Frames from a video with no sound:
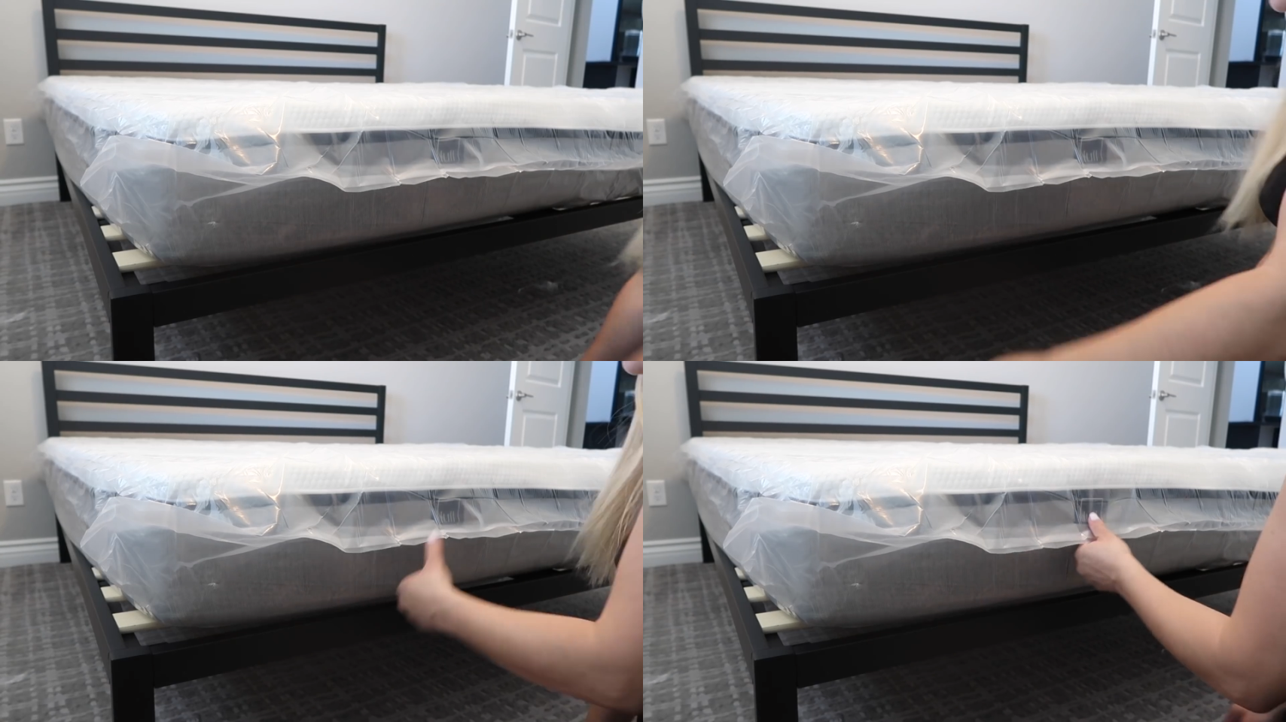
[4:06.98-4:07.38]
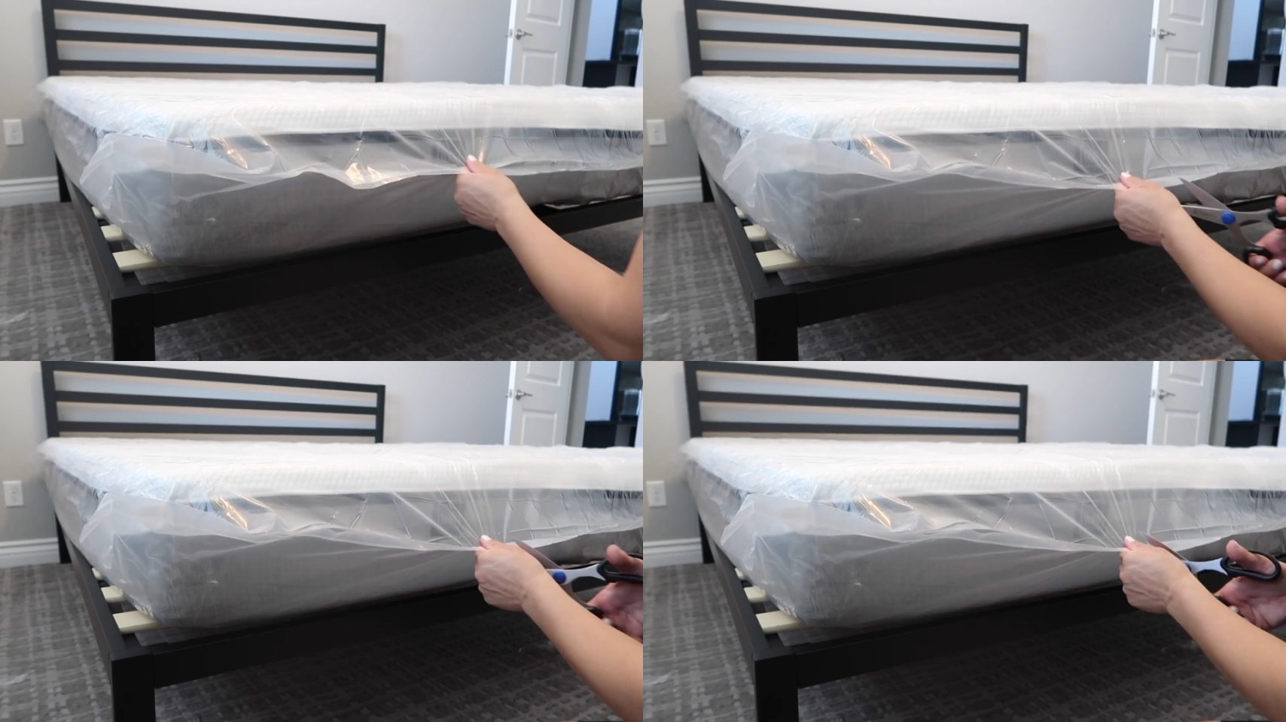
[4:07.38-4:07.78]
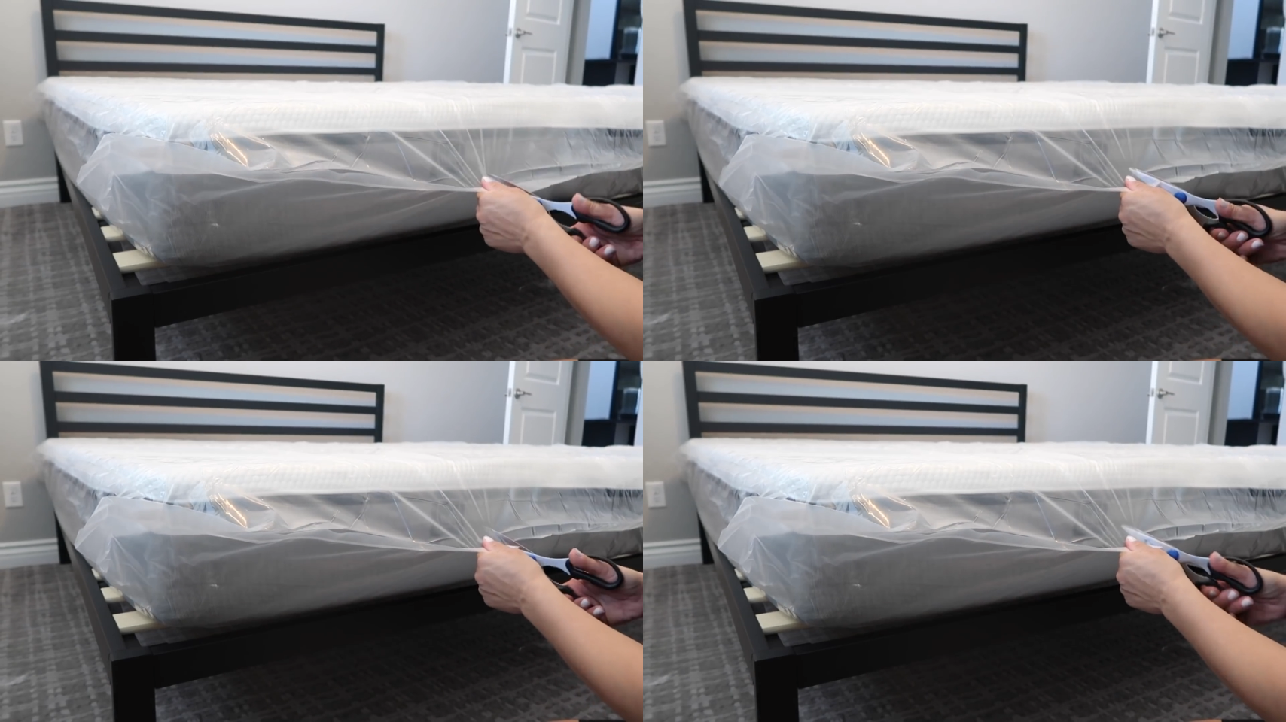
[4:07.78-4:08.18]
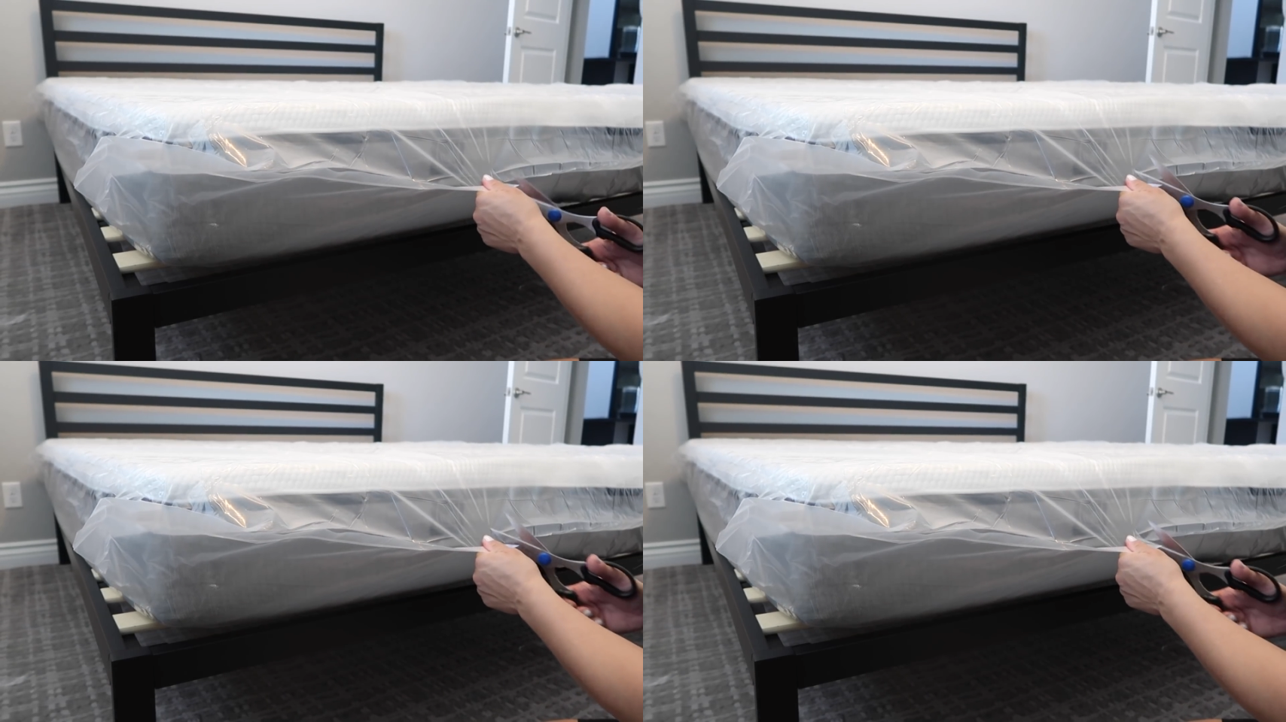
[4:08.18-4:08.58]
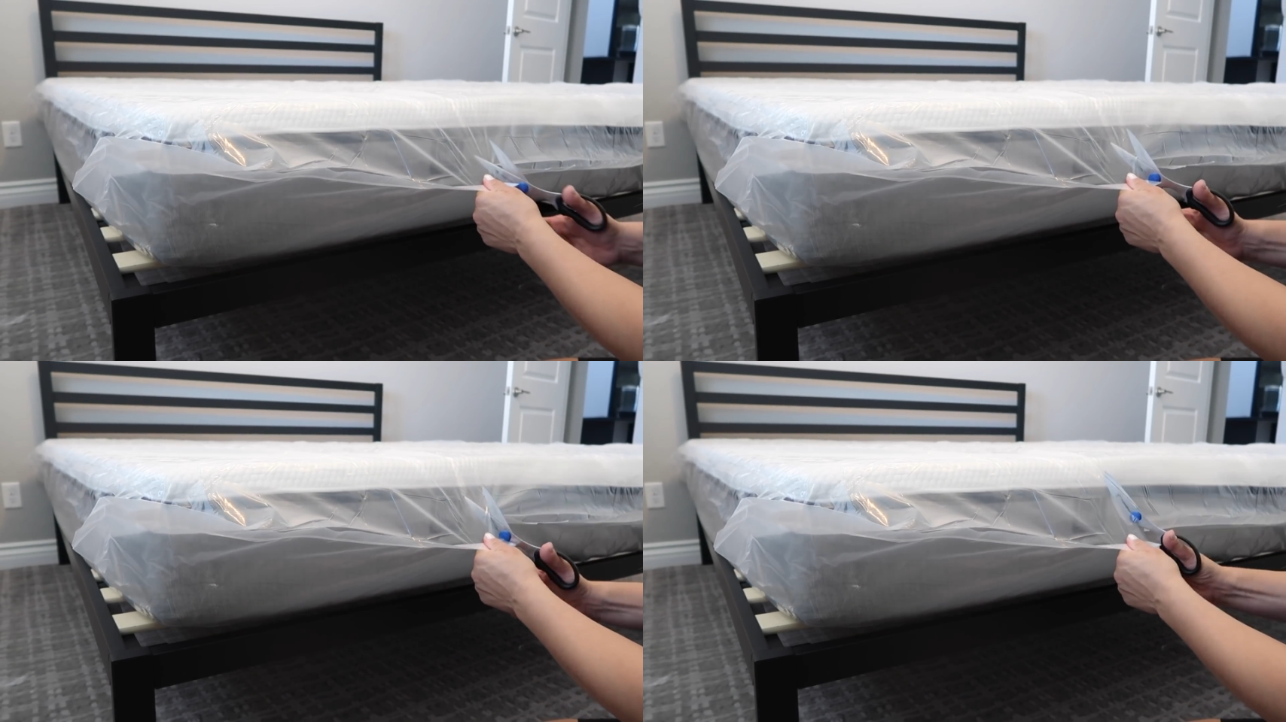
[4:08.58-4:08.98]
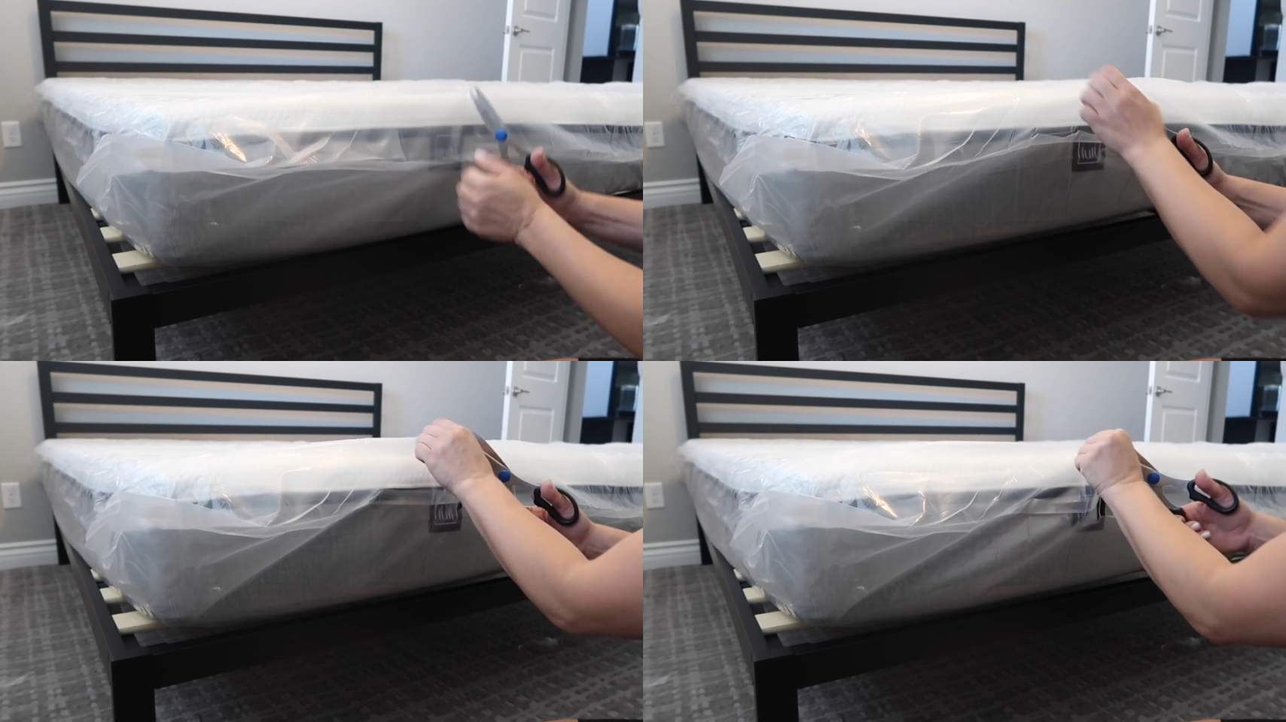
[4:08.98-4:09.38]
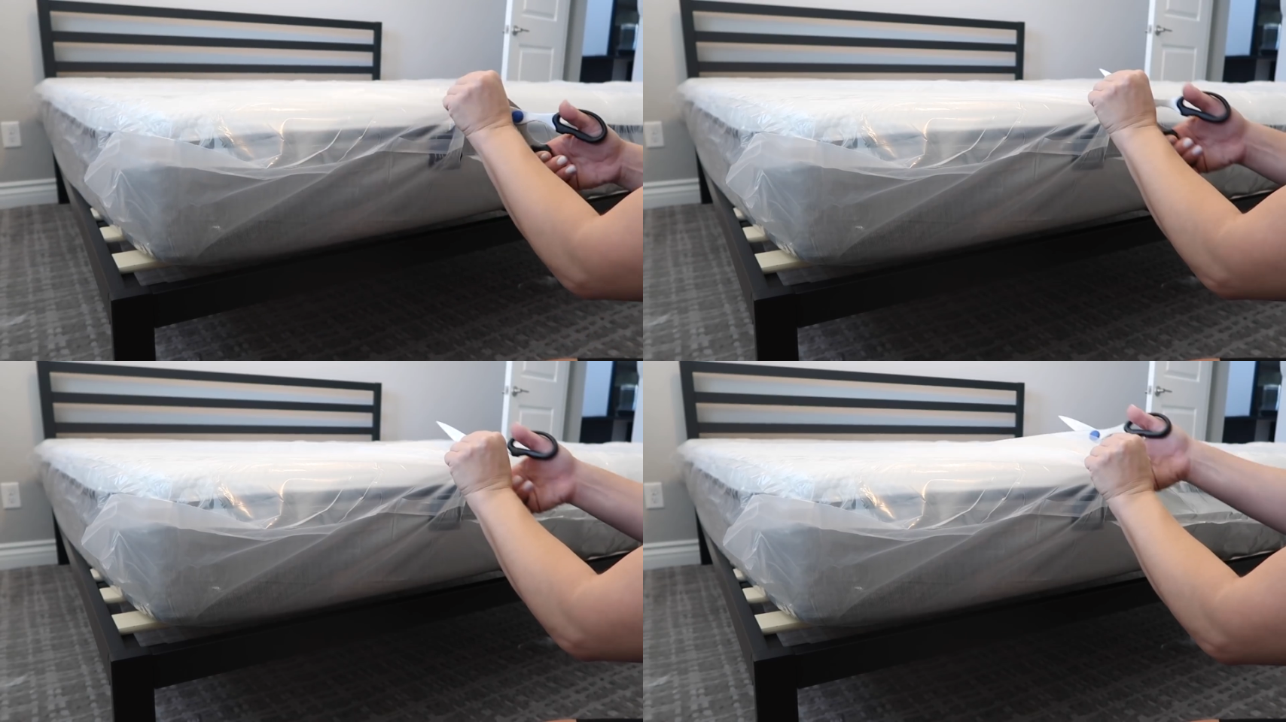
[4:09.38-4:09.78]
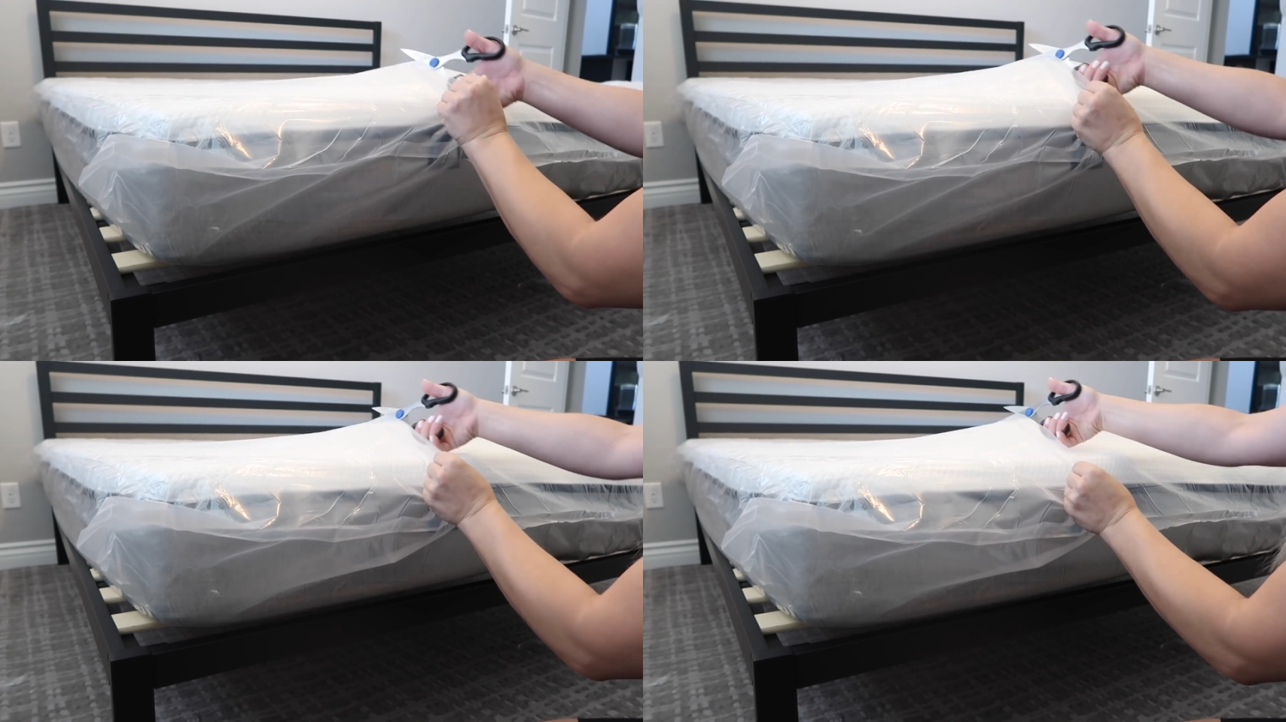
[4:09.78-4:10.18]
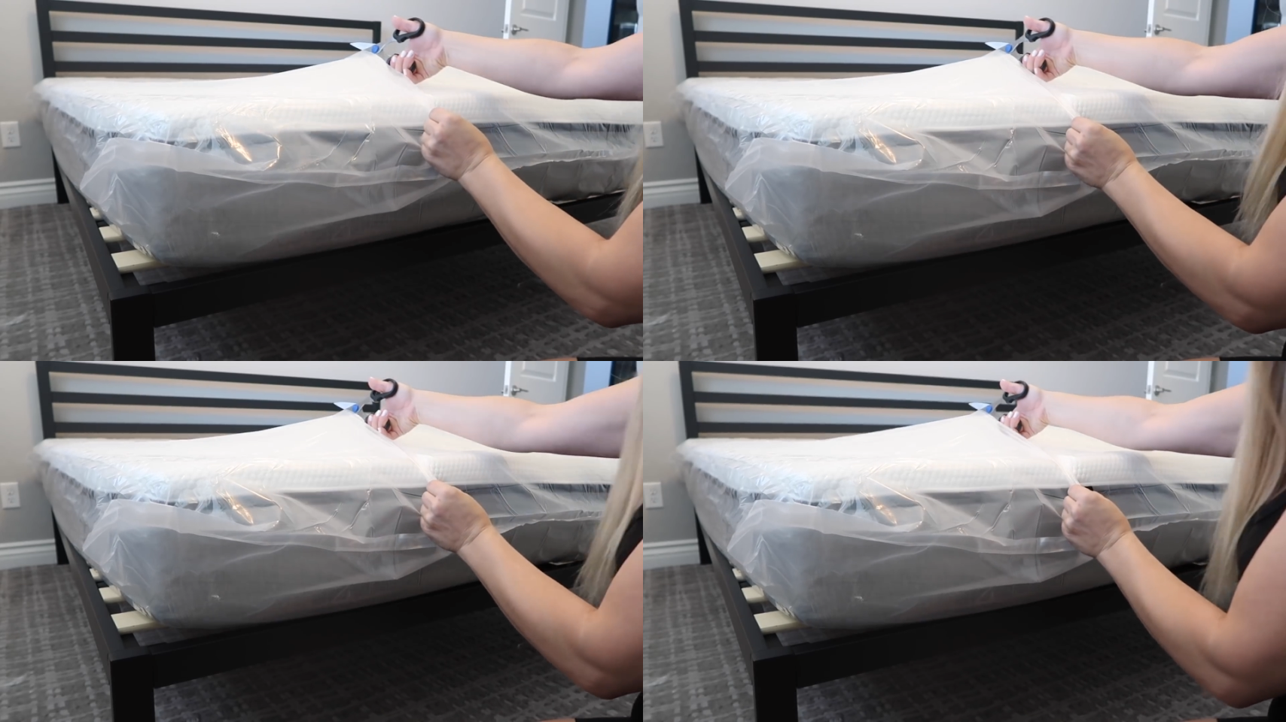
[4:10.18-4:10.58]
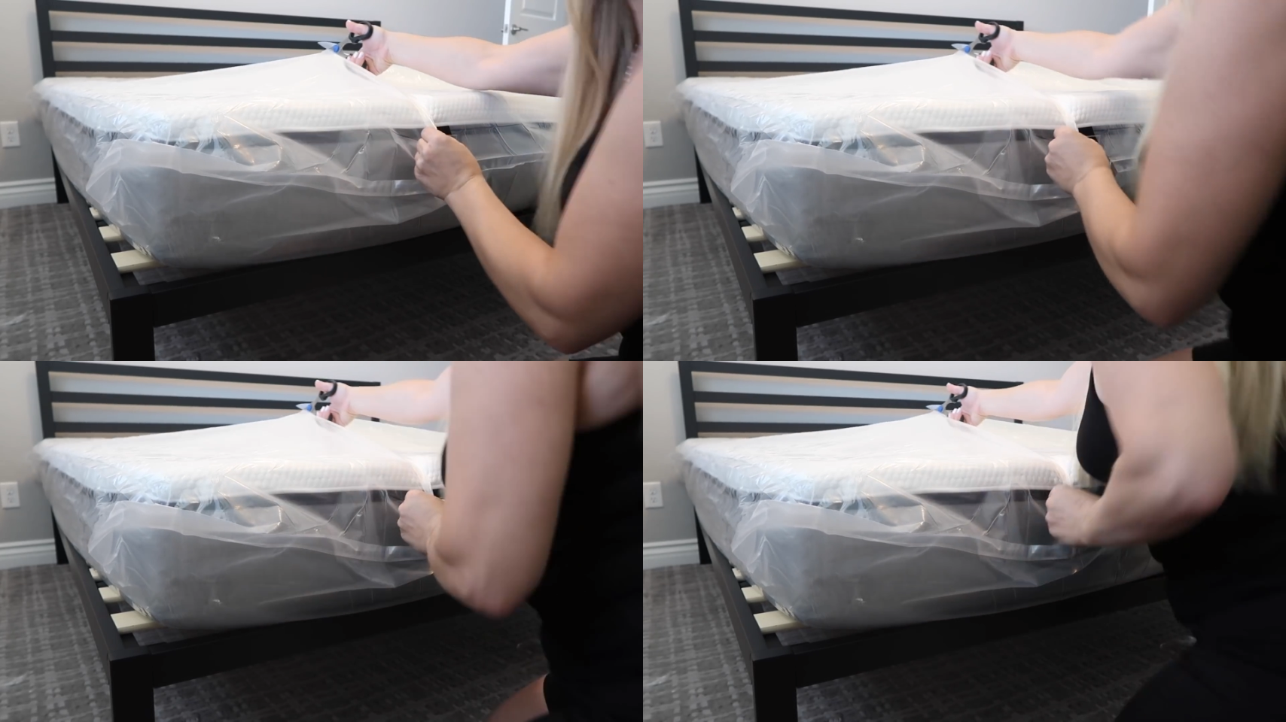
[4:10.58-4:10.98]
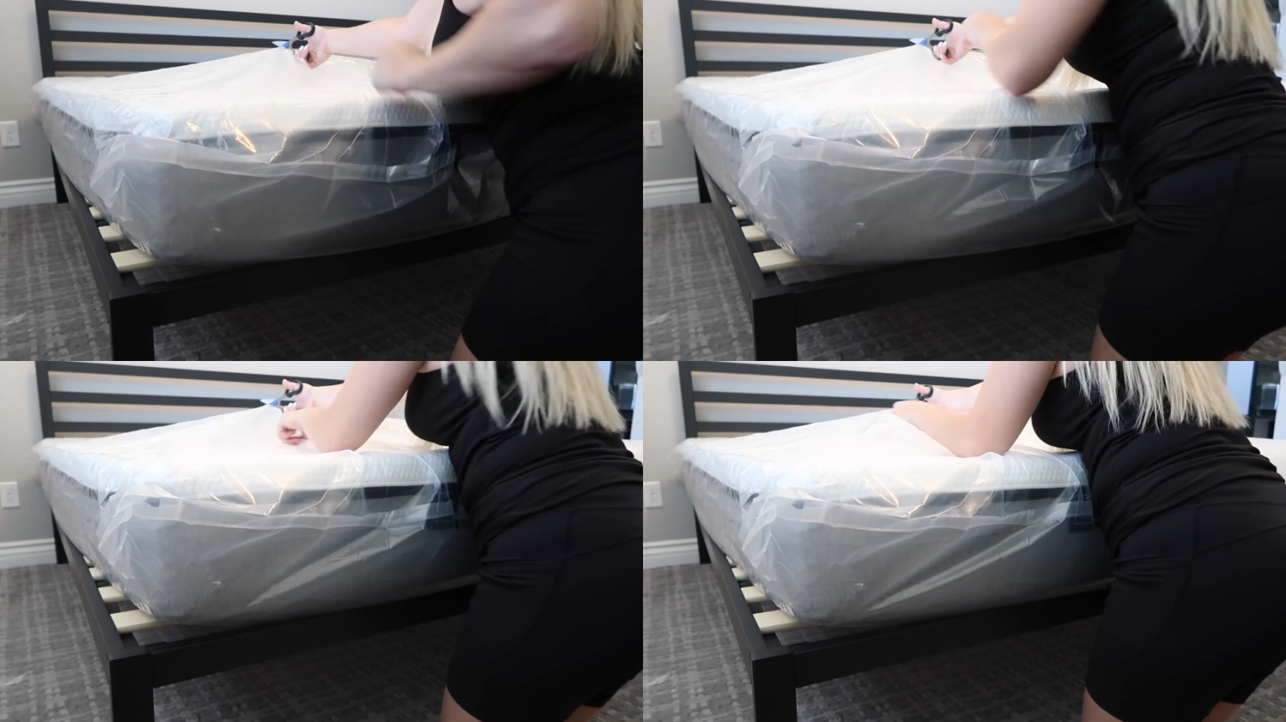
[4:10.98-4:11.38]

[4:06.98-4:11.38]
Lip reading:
Nobody's mouth can be seen.